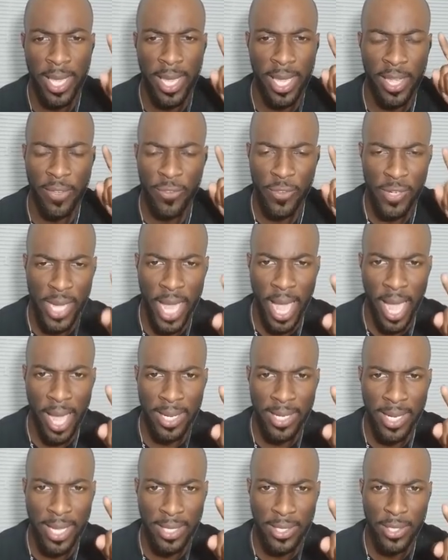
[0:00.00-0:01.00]
if
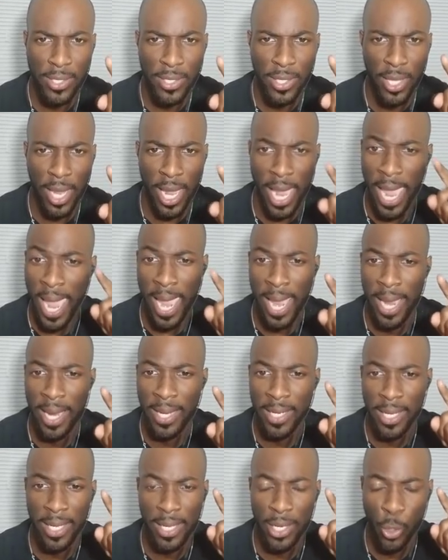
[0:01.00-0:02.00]
not necessary,
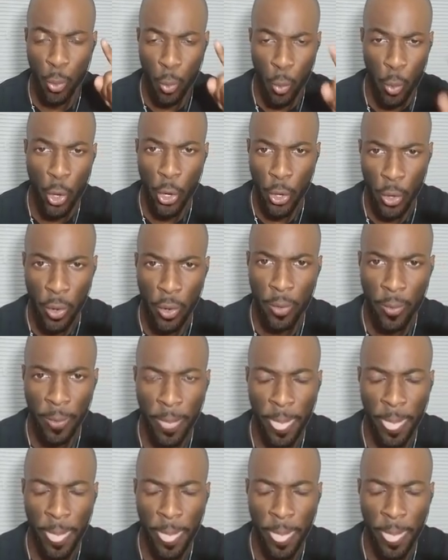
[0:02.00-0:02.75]
and the world.